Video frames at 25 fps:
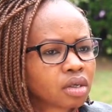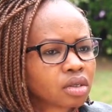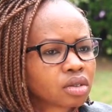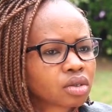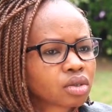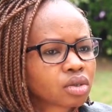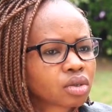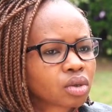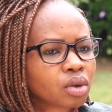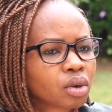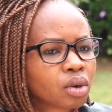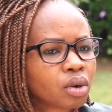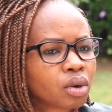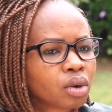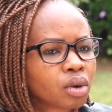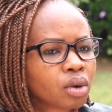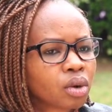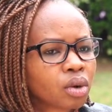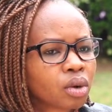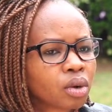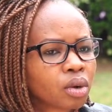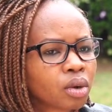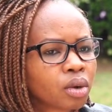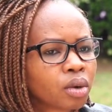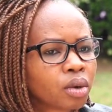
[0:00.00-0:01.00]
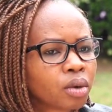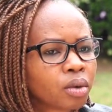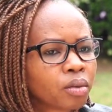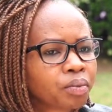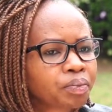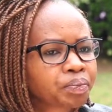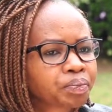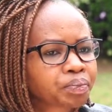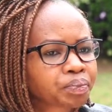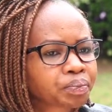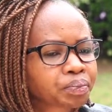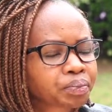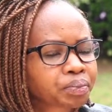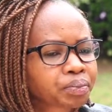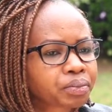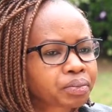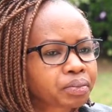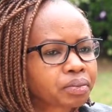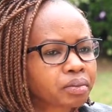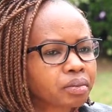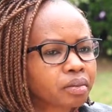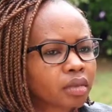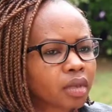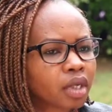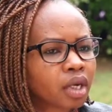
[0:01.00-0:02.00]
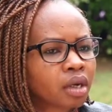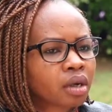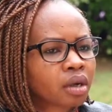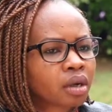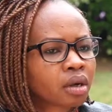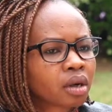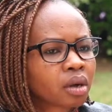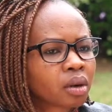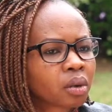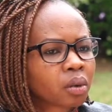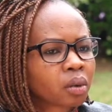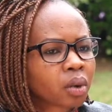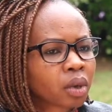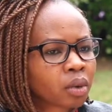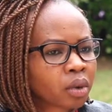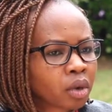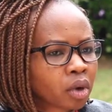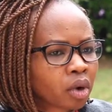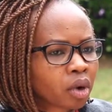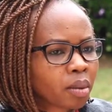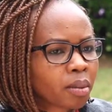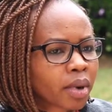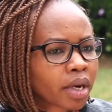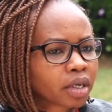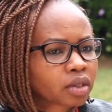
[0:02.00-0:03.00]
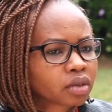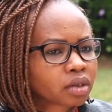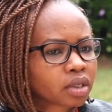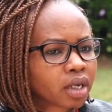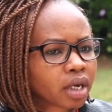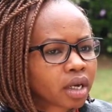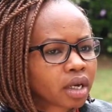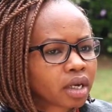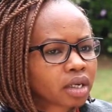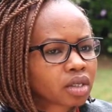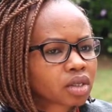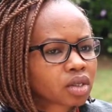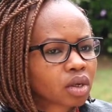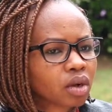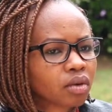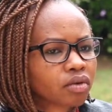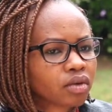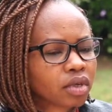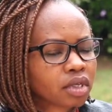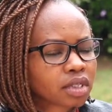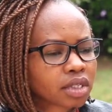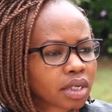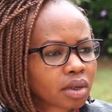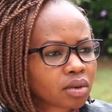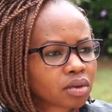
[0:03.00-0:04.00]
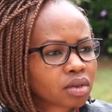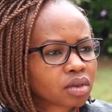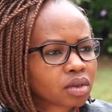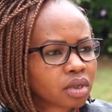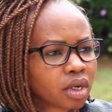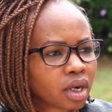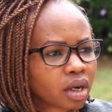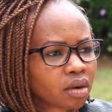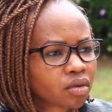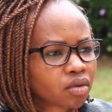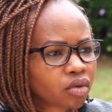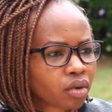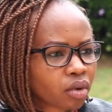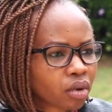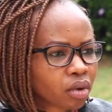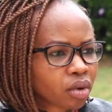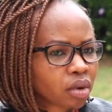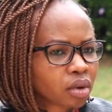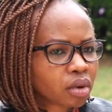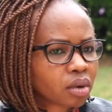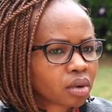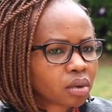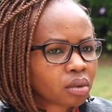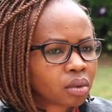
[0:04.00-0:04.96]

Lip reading: So when we go back to the case of the South Sudan 4,